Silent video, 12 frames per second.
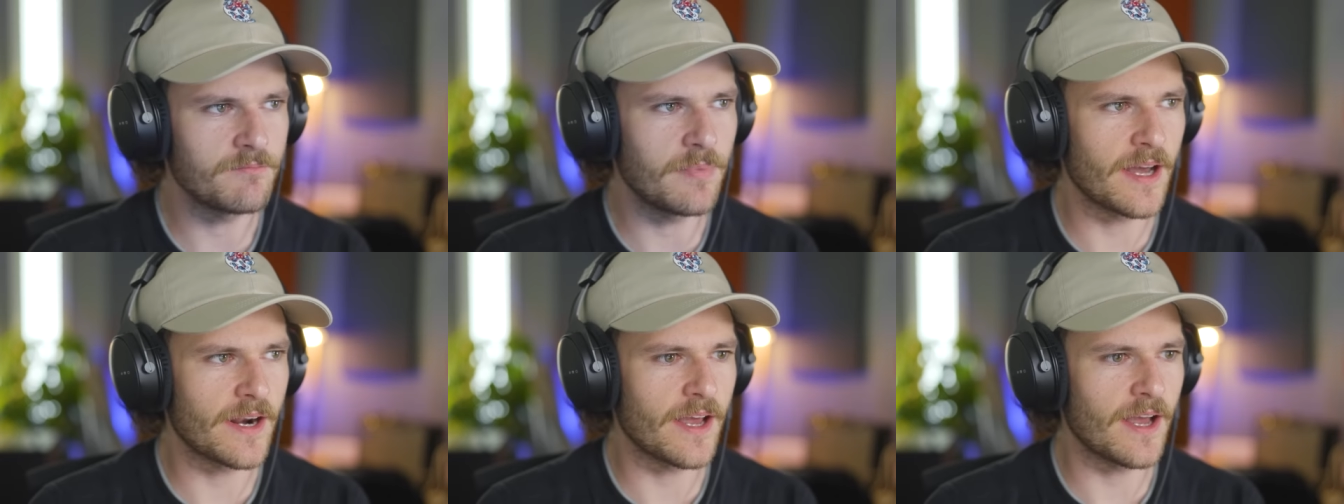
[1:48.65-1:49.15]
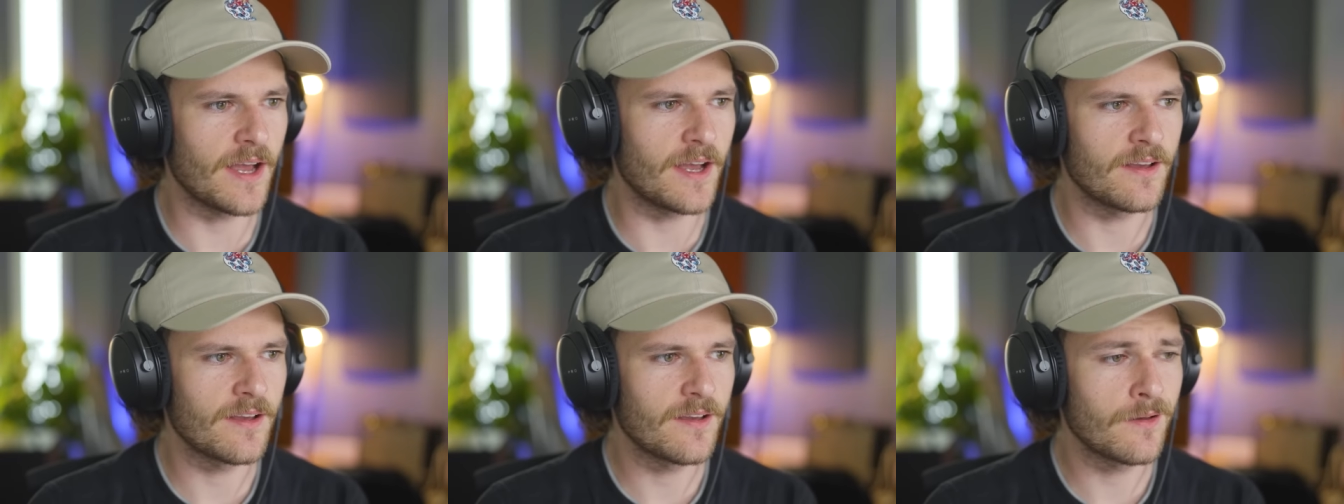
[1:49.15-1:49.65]
But
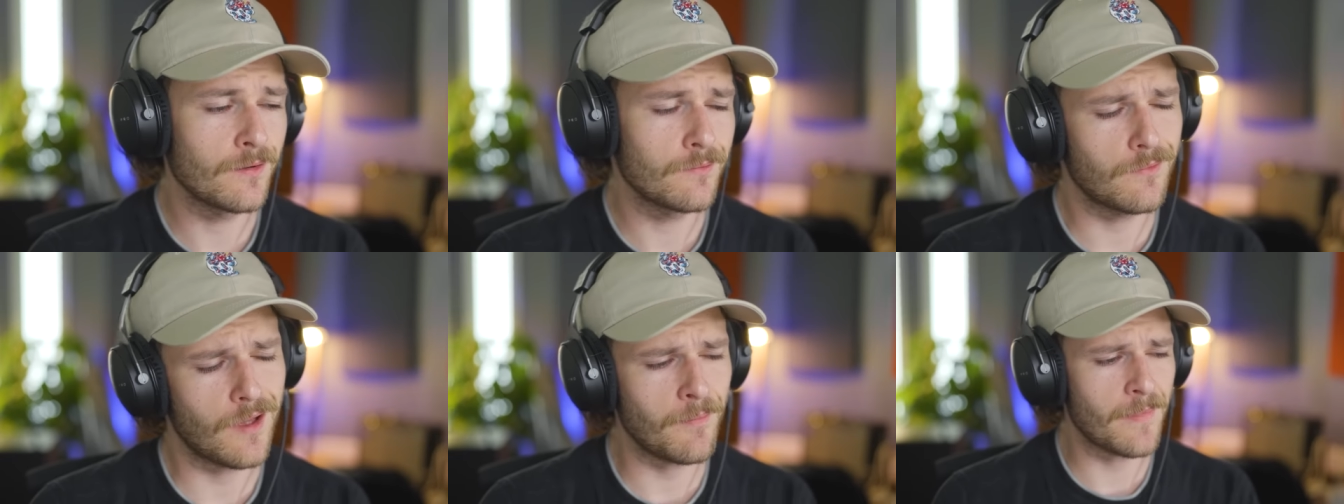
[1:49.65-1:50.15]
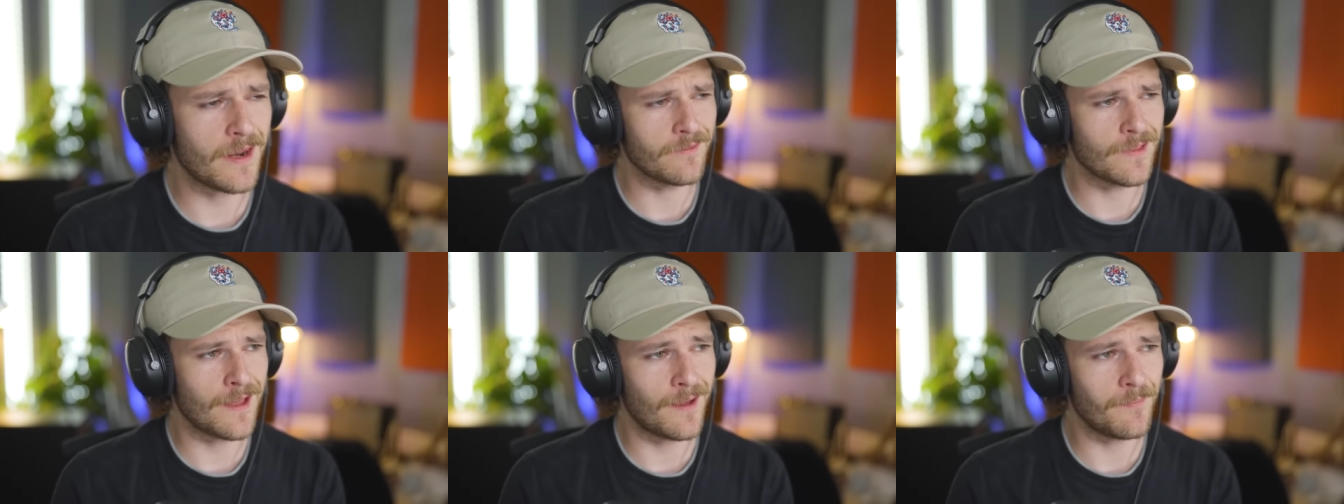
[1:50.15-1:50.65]
uh, I'm not
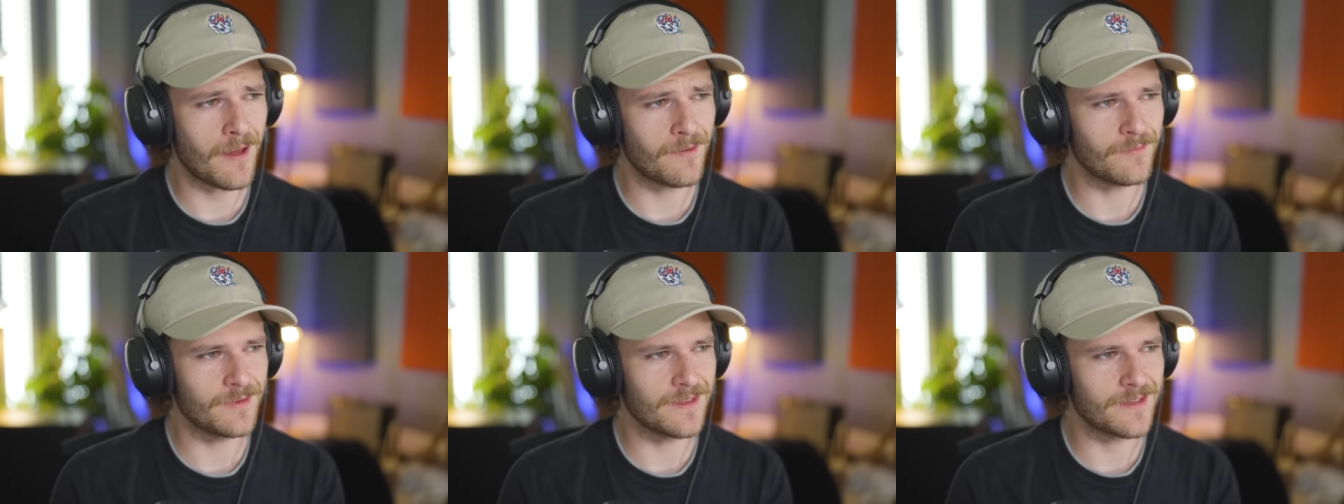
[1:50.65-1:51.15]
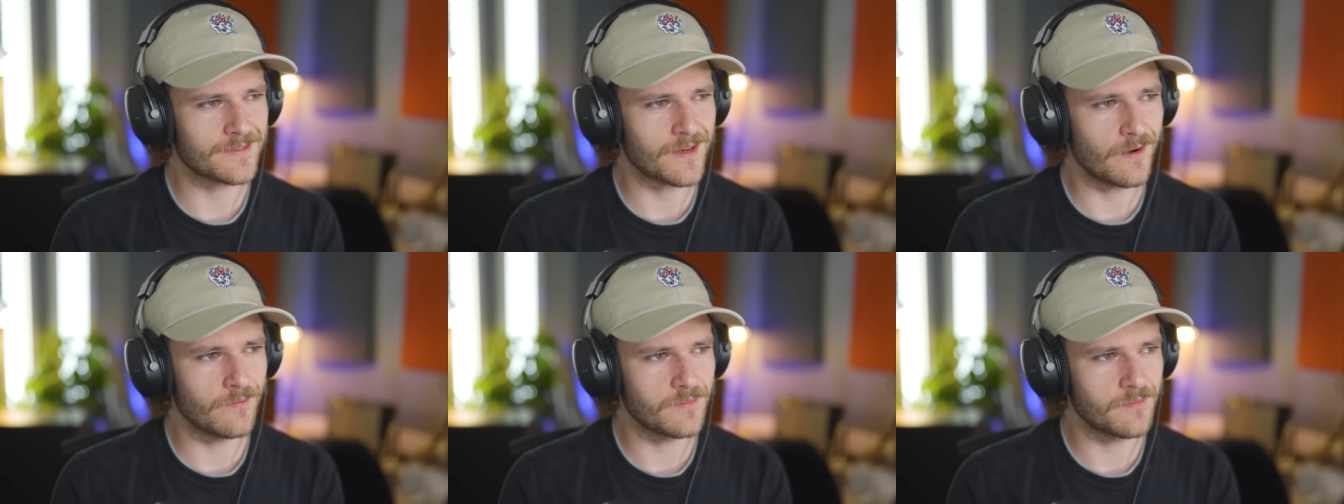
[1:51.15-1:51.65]
even that, I'm not even really that
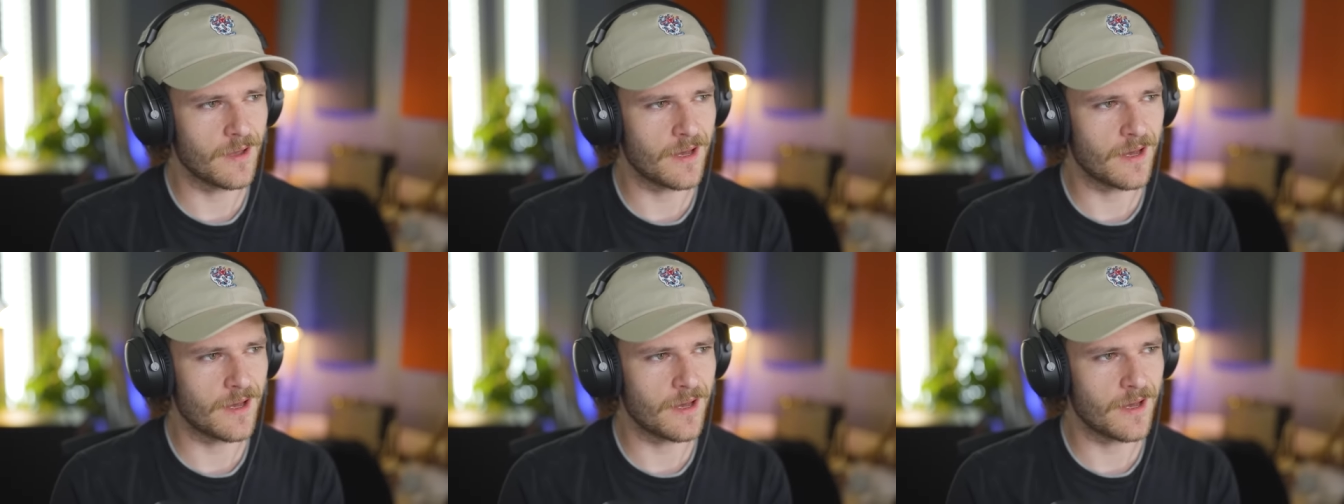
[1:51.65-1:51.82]
scared of them to be